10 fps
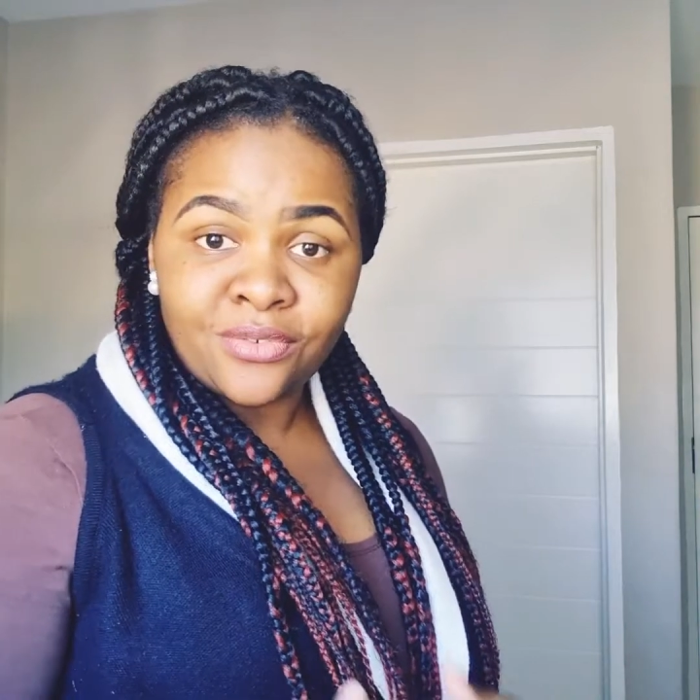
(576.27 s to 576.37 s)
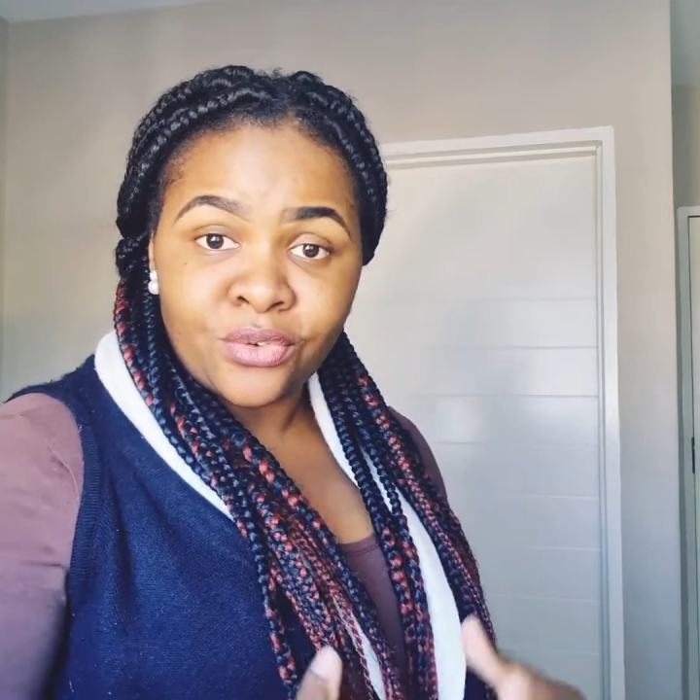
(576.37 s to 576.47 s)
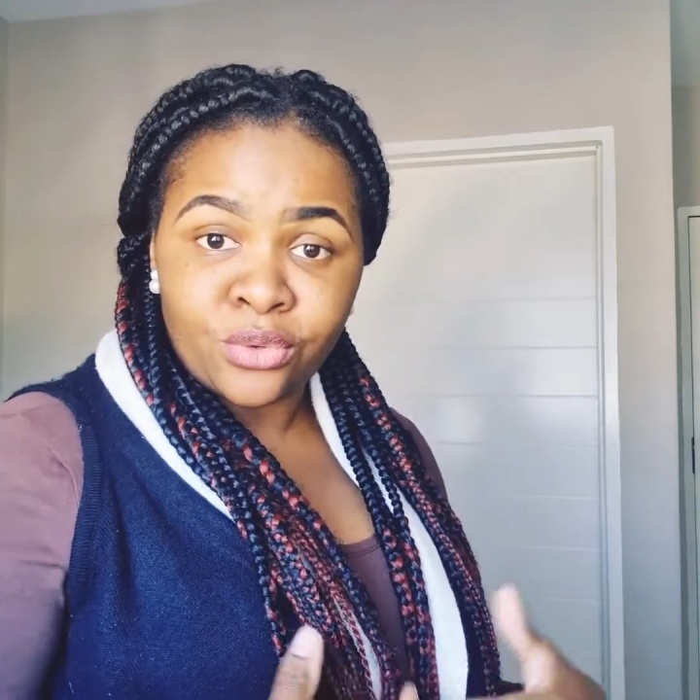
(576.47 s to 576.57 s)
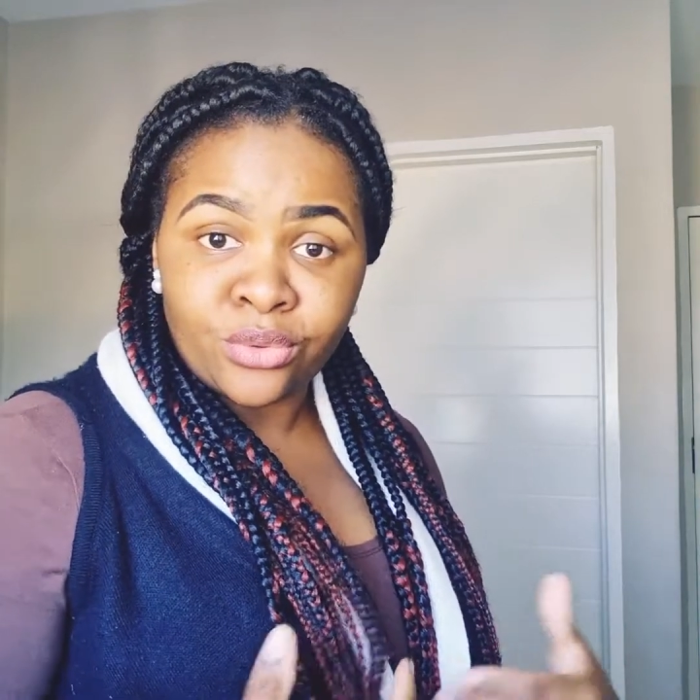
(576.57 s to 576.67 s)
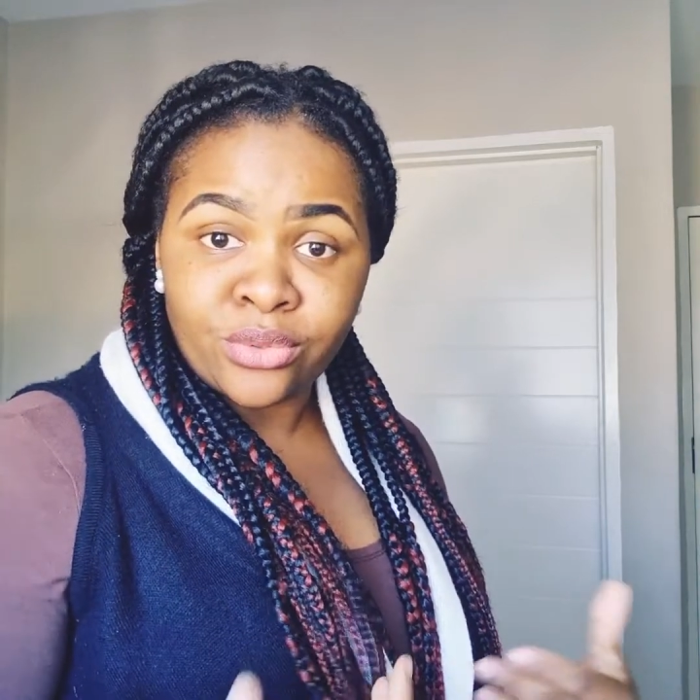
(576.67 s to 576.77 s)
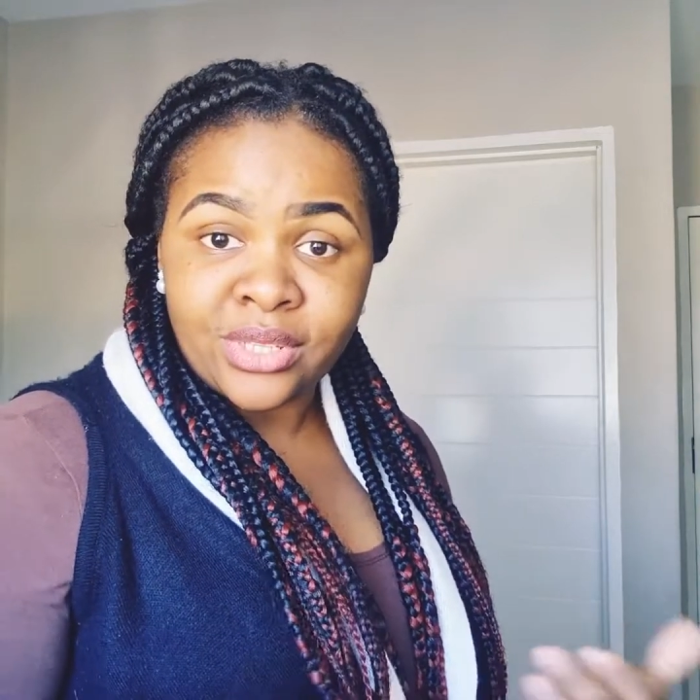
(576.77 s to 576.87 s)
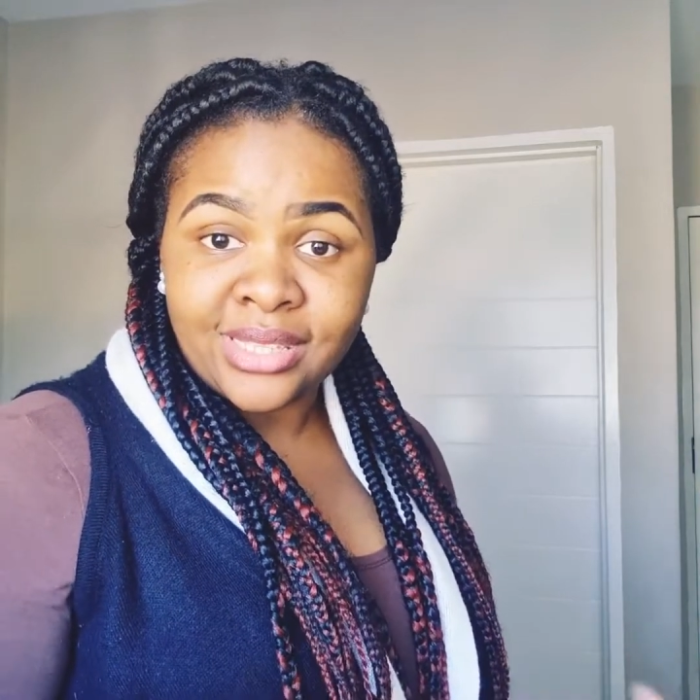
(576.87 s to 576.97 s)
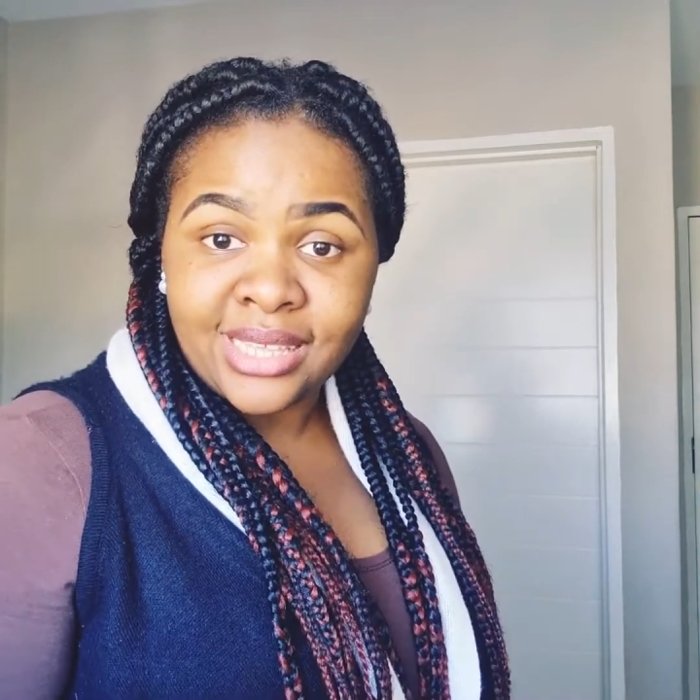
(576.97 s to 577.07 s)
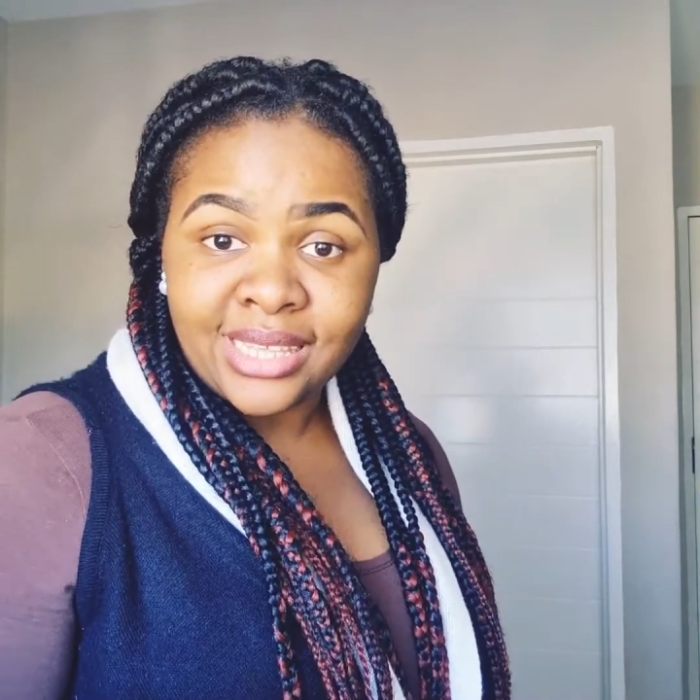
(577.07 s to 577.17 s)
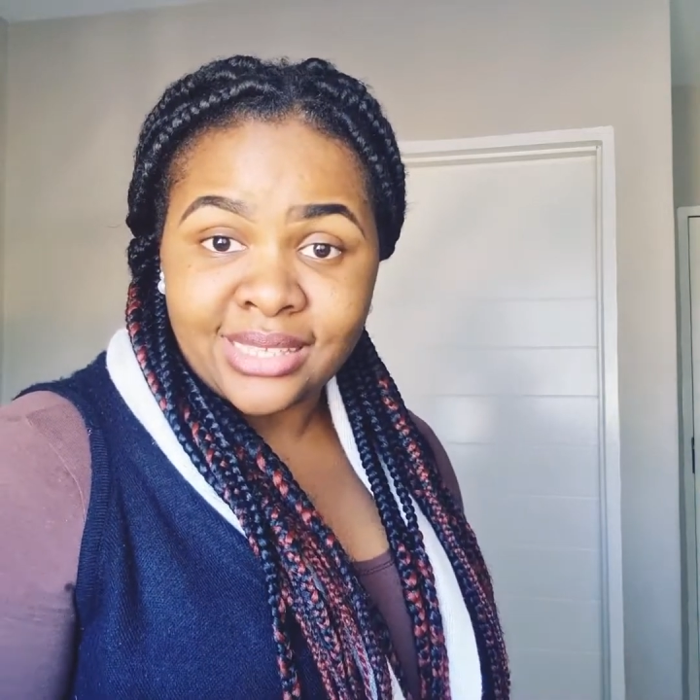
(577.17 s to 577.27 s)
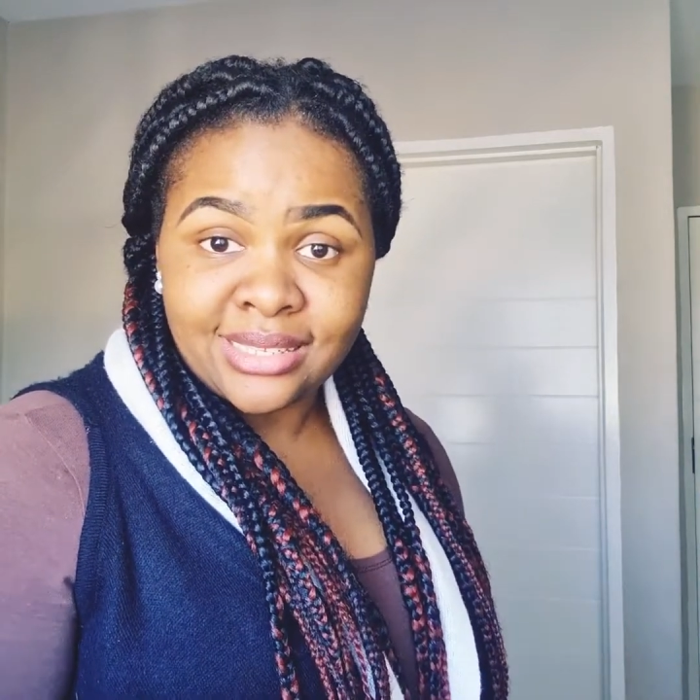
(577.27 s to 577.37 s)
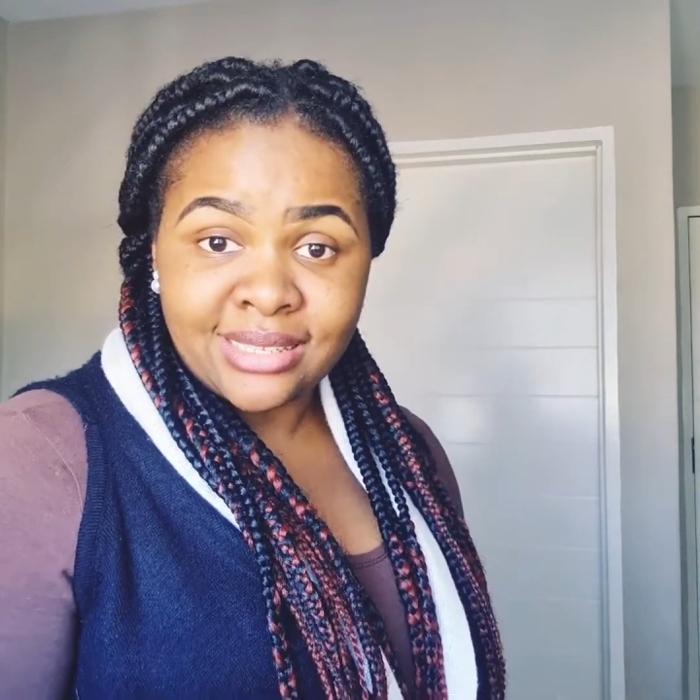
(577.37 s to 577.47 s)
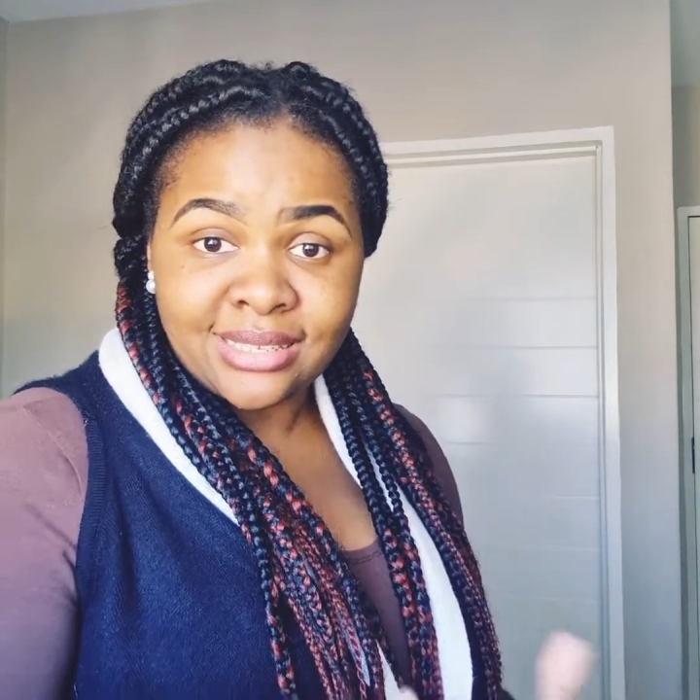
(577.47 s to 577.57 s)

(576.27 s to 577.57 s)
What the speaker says: for the things